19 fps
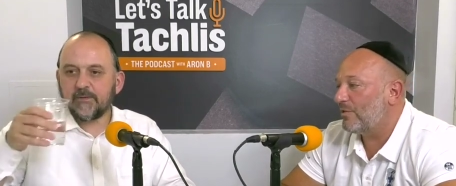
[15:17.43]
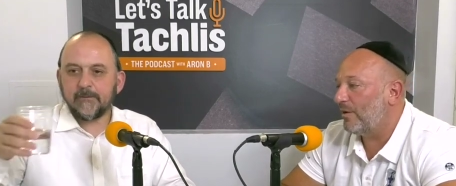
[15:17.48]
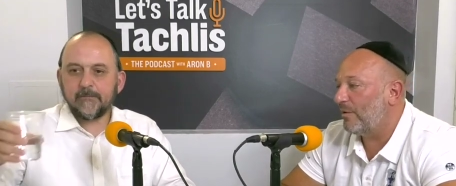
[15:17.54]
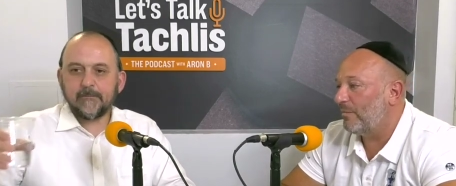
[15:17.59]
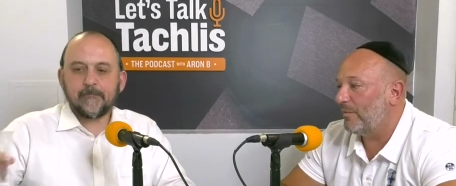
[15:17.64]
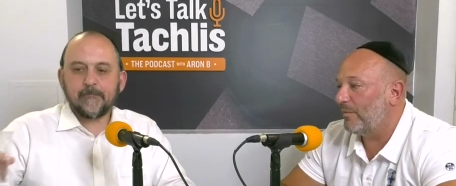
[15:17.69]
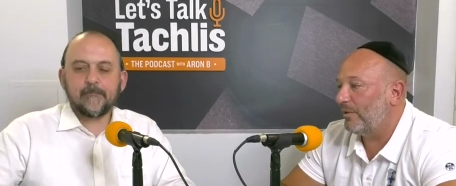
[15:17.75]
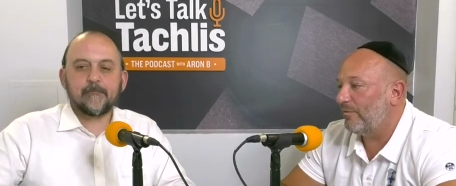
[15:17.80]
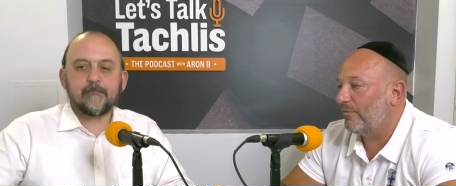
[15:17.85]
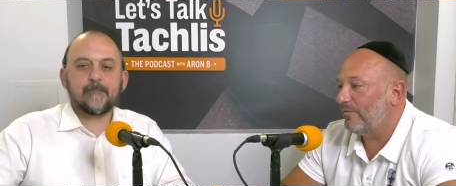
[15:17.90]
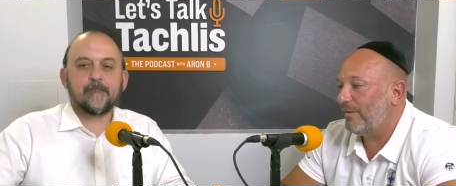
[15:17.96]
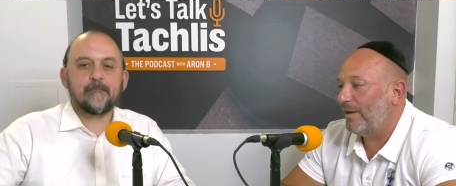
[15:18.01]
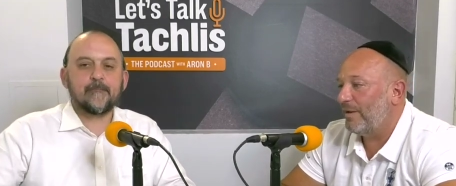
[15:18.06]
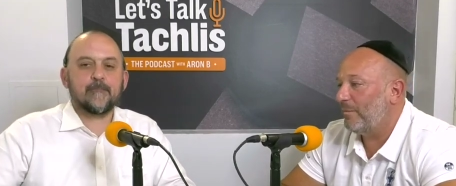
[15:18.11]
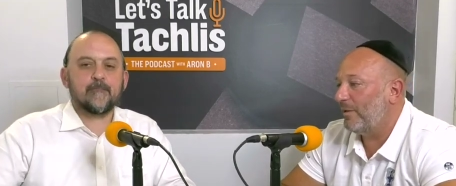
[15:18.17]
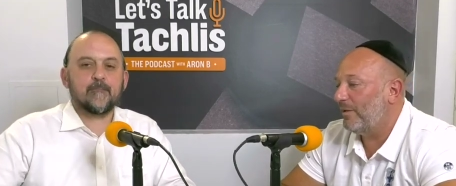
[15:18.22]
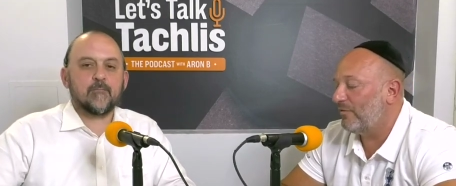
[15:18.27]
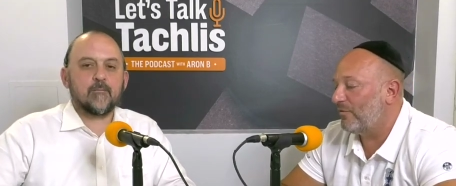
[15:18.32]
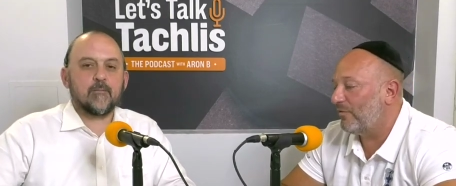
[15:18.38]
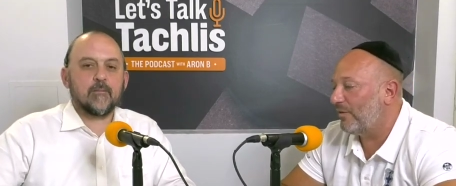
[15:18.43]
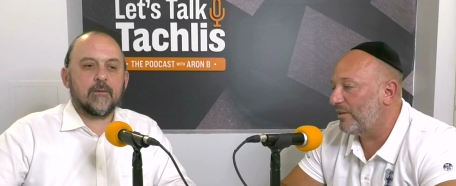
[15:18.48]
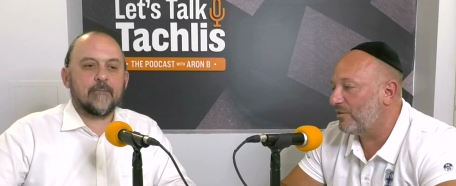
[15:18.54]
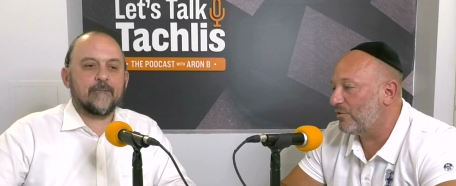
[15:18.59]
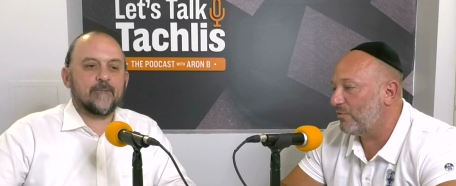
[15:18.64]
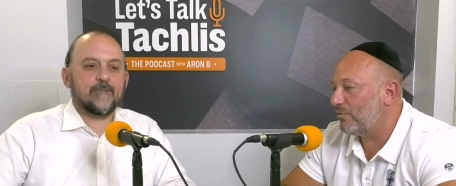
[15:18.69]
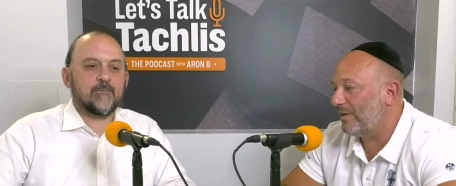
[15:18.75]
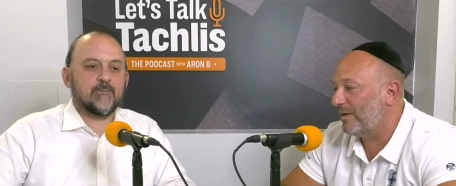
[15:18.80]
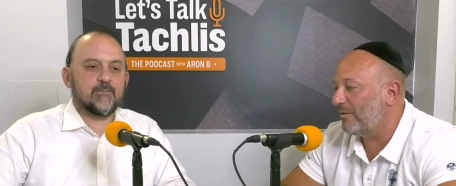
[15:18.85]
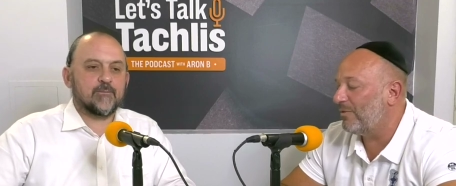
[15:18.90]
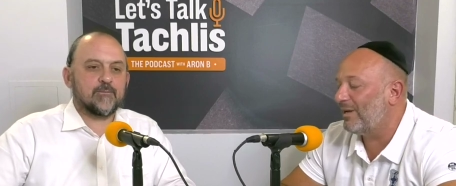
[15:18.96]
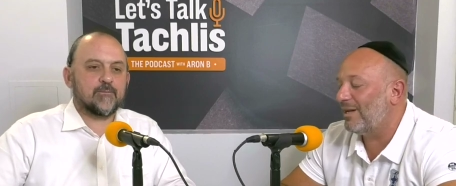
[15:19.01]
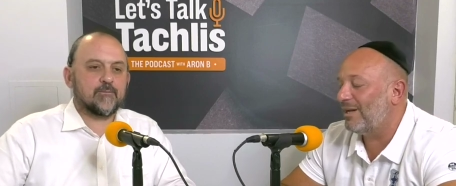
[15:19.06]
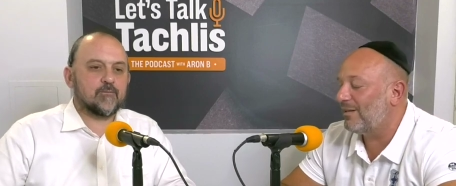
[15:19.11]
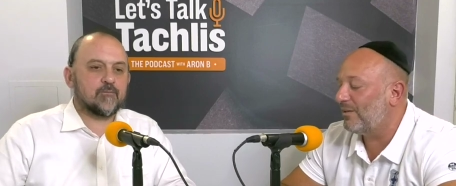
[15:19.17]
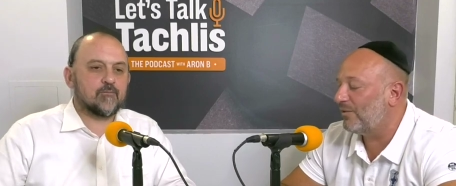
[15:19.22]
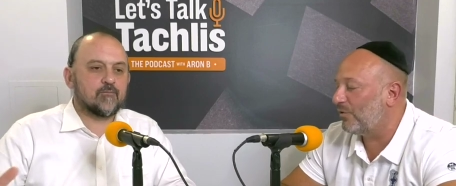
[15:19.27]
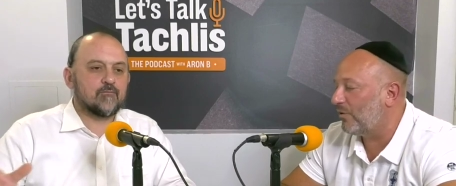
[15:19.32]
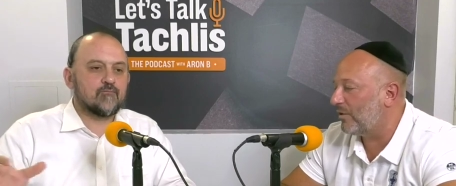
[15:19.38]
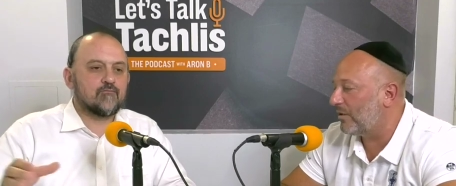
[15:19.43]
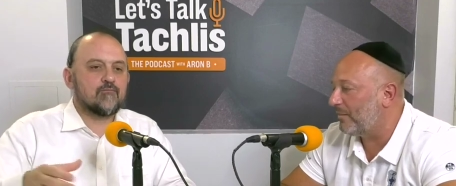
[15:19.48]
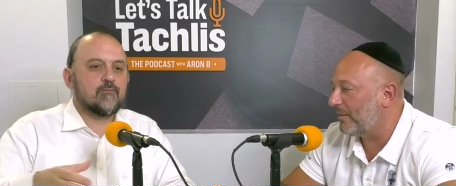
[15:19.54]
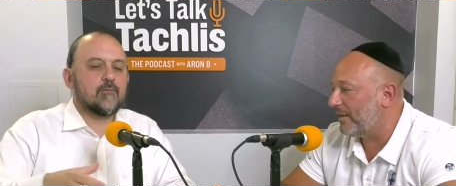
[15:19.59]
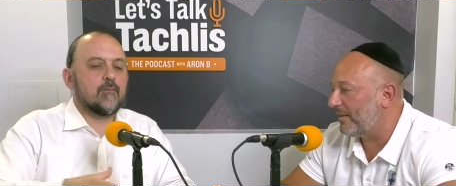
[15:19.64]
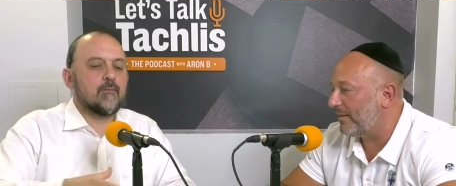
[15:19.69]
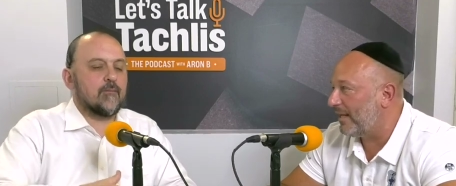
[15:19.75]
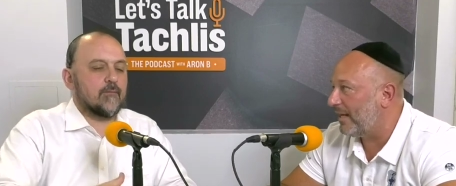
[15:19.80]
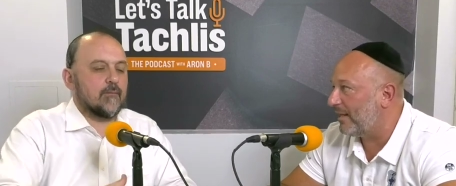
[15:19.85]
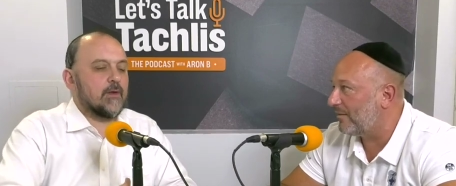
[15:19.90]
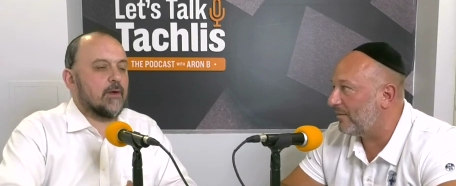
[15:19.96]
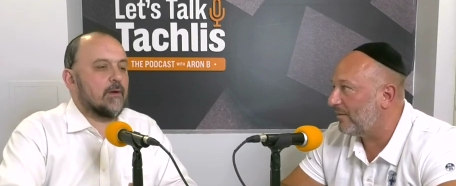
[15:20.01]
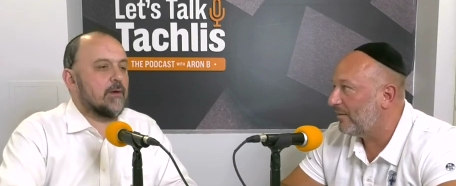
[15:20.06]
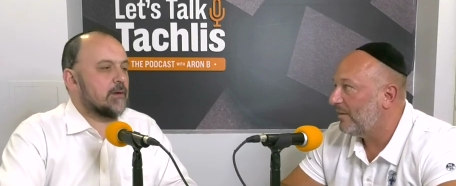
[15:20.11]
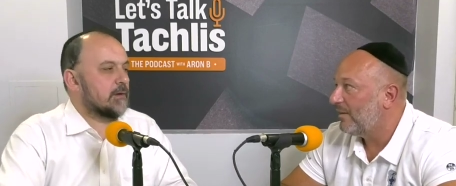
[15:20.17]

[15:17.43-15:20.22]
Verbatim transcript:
Speaker 1: um, uh, family, friends. So we're, we're not going to talk about that.